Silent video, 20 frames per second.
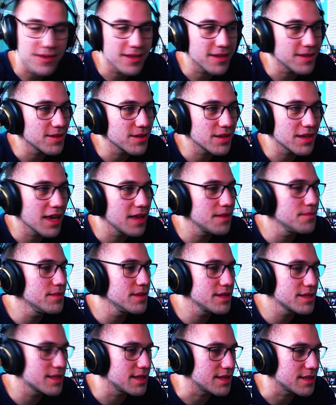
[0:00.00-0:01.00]
You can't
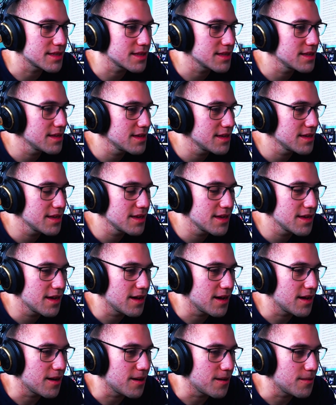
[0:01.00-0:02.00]
miss this.
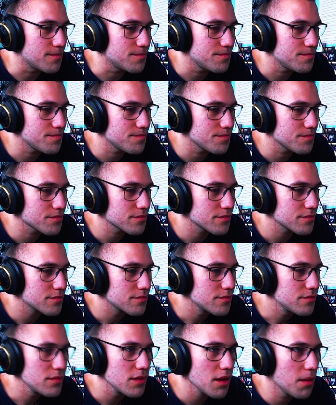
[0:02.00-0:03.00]

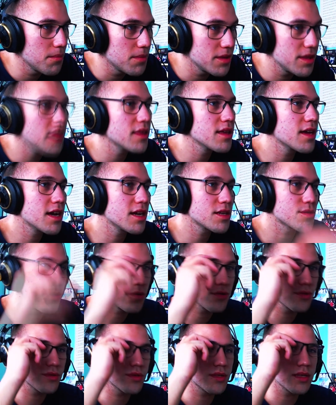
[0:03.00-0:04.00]
But the other guys
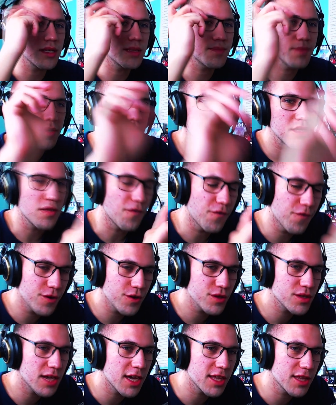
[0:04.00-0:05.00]
were also singing, especially the
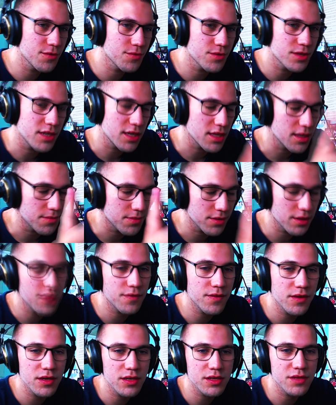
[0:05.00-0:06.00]
first guy that was singing. I
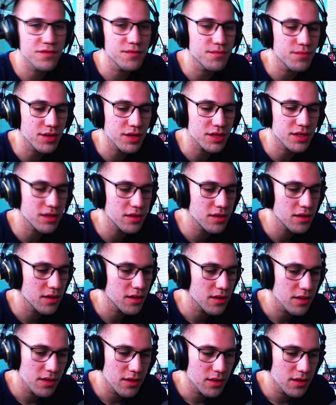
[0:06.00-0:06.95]
believe he is from Busted.